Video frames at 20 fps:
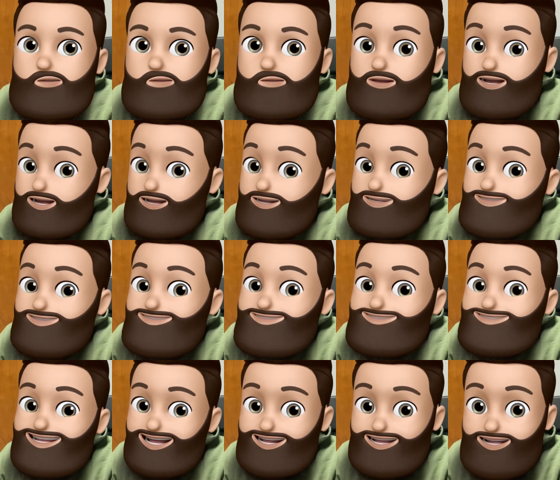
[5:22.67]
Well,
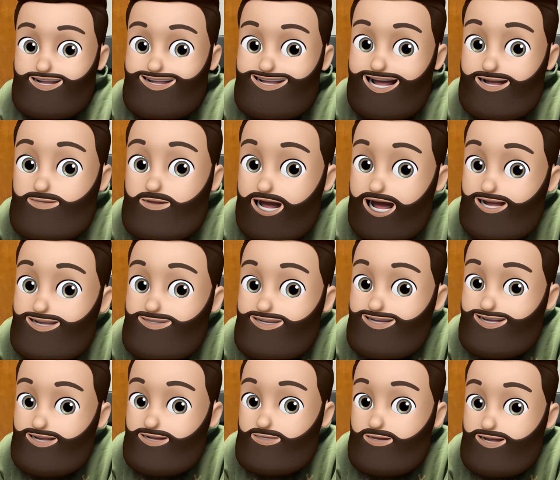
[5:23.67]
that's all the time we have for
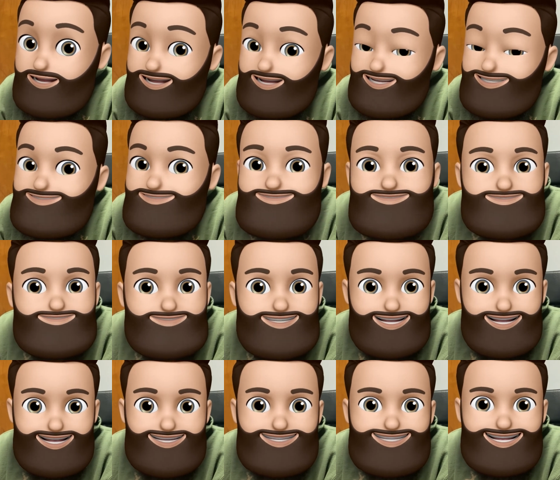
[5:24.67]
this week. I
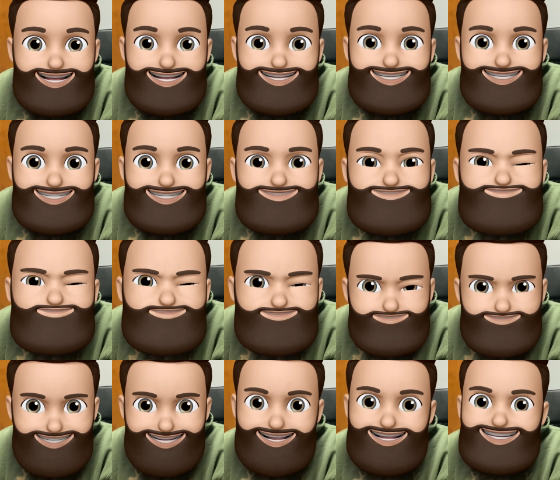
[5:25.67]
love you guys,
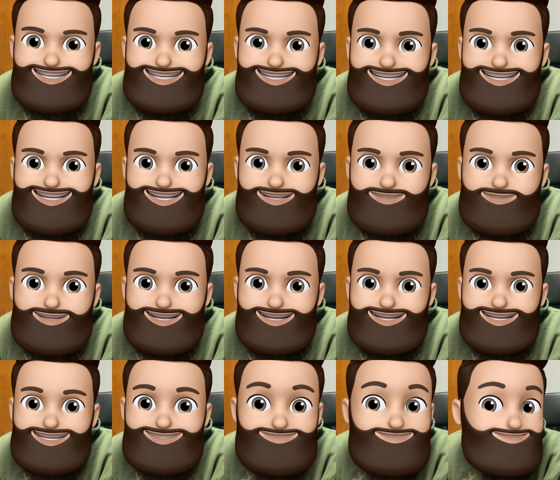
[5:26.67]
and I'll see you next week.
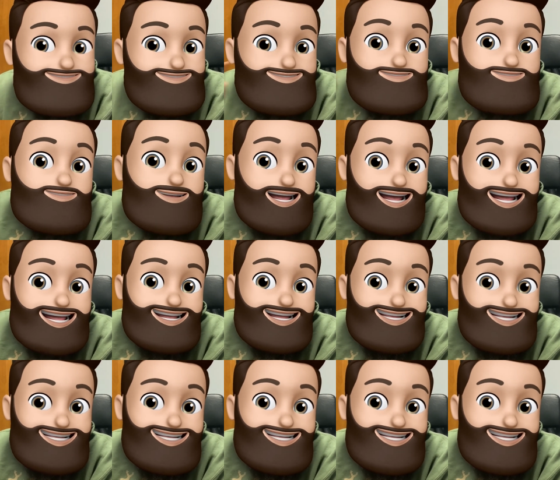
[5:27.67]
Bye now.